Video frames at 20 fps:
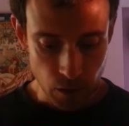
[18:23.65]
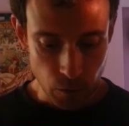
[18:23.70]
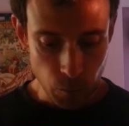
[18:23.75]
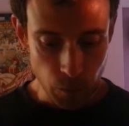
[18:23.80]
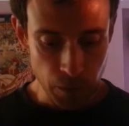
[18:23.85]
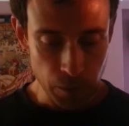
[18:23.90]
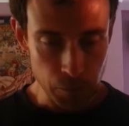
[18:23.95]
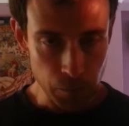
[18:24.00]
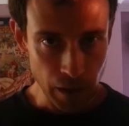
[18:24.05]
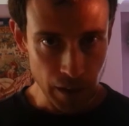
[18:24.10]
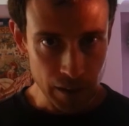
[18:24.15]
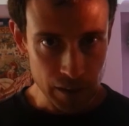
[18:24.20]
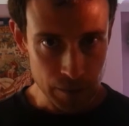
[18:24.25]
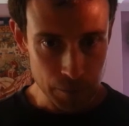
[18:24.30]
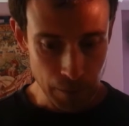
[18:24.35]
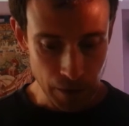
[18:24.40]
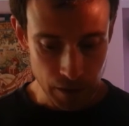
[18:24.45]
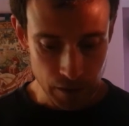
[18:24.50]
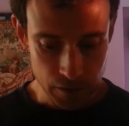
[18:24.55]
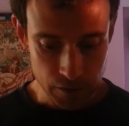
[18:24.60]
with
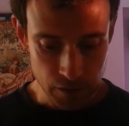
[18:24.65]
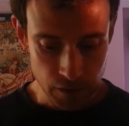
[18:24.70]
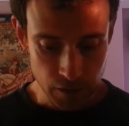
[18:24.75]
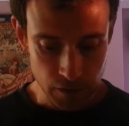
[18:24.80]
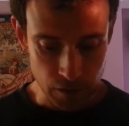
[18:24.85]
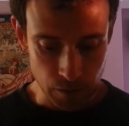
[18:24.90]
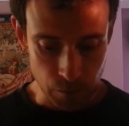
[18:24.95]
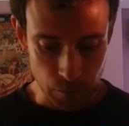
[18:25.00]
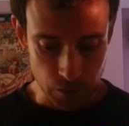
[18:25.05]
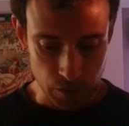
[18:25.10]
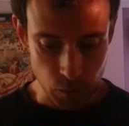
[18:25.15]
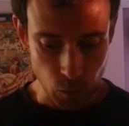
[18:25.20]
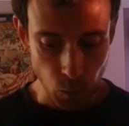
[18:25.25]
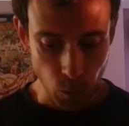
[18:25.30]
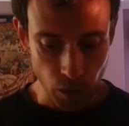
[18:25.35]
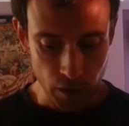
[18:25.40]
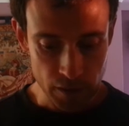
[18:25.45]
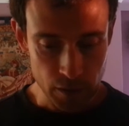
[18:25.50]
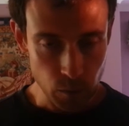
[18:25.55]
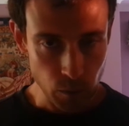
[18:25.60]
ranked ballot systems
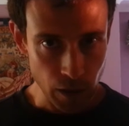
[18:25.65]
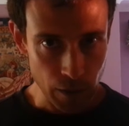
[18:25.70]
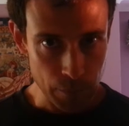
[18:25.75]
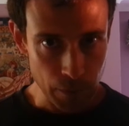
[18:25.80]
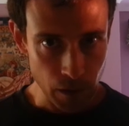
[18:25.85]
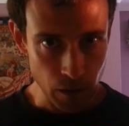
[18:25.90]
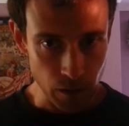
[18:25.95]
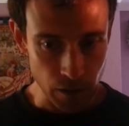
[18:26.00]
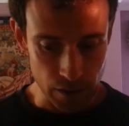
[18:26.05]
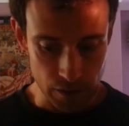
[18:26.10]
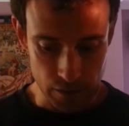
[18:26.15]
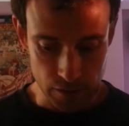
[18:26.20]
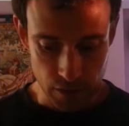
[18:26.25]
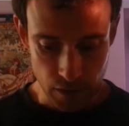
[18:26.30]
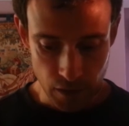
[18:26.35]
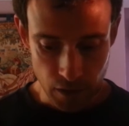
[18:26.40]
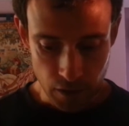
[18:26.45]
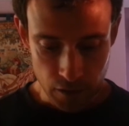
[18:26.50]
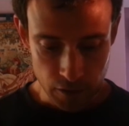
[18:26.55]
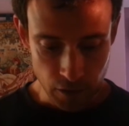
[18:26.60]
quite a way behind,
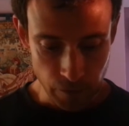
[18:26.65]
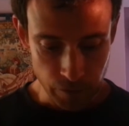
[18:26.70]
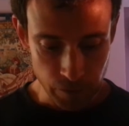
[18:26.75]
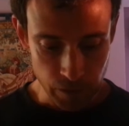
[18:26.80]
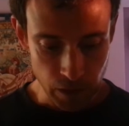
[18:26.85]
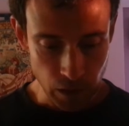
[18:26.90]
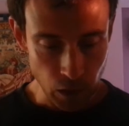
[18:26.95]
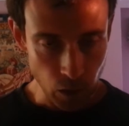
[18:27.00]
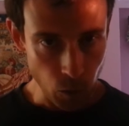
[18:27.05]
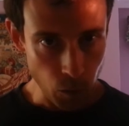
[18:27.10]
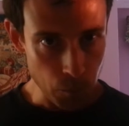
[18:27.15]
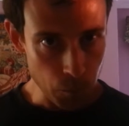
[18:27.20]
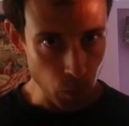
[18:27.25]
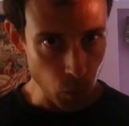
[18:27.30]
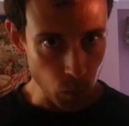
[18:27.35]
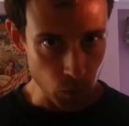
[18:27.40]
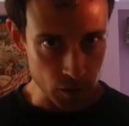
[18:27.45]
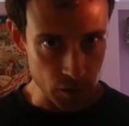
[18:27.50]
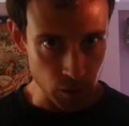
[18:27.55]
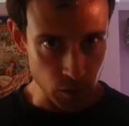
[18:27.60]
suffering a lot
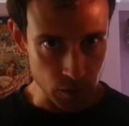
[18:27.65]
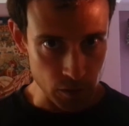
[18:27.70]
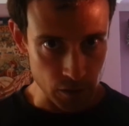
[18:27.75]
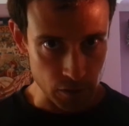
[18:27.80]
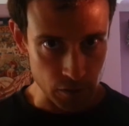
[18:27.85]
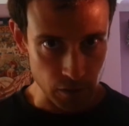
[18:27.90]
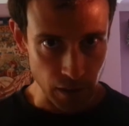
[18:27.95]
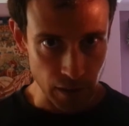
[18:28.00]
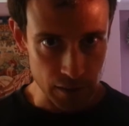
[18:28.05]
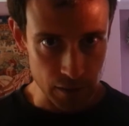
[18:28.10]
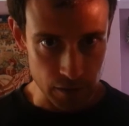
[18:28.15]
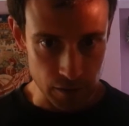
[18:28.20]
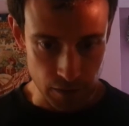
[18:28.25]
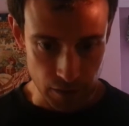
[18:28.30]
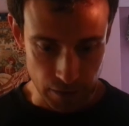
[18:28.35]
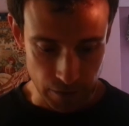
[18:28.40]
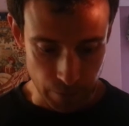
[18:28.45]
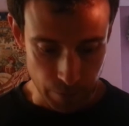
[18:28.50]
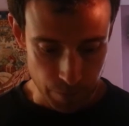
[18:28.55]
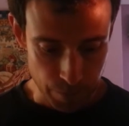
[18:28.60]
more due to
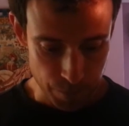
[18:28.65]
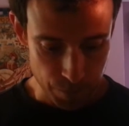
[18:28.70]
strategy.